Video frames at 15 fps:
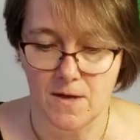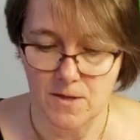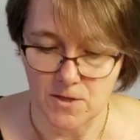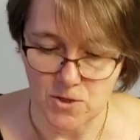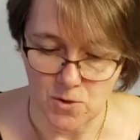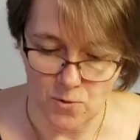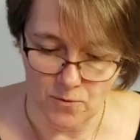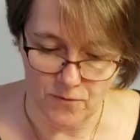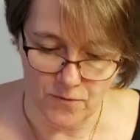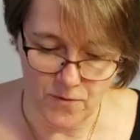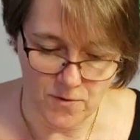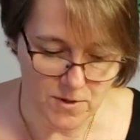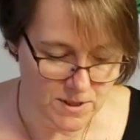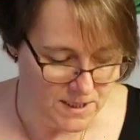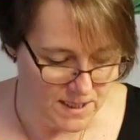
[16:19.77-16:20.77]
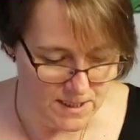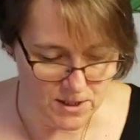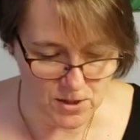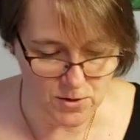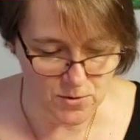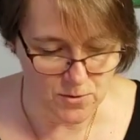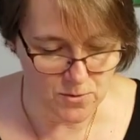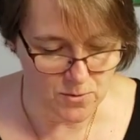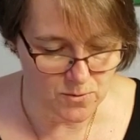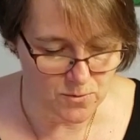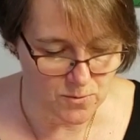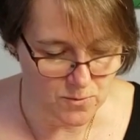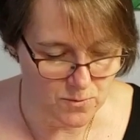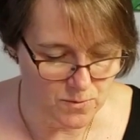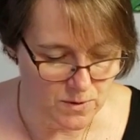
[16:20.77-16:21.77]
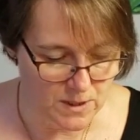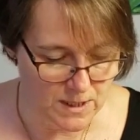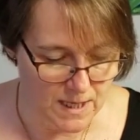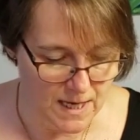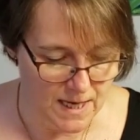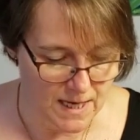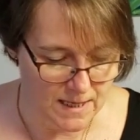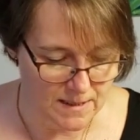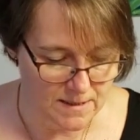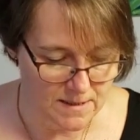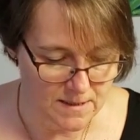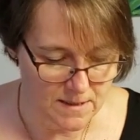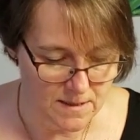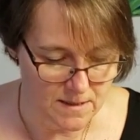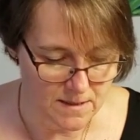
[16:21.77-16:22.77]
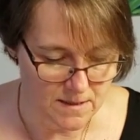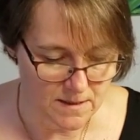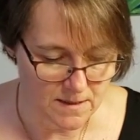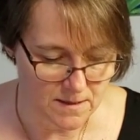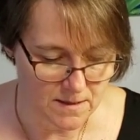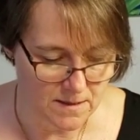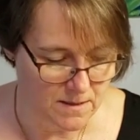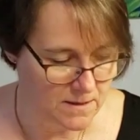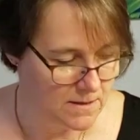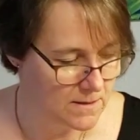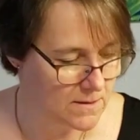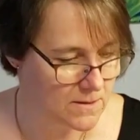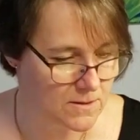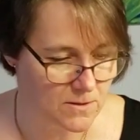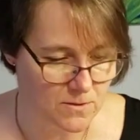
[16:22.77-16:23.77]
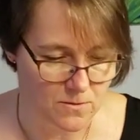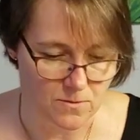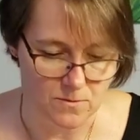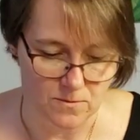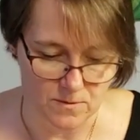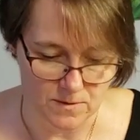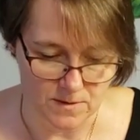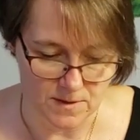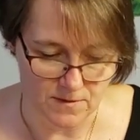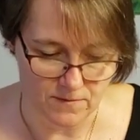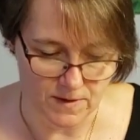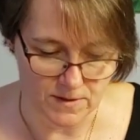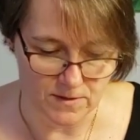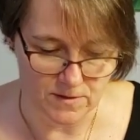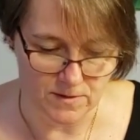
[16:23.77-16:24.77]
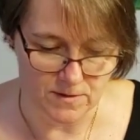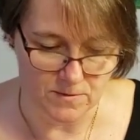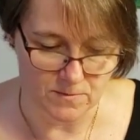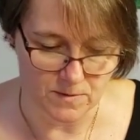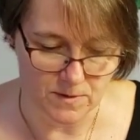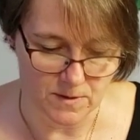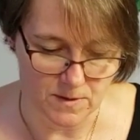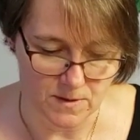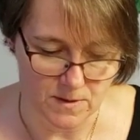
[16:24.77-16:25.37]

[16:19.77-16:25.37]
So first I do the end. So let's say if I do this one.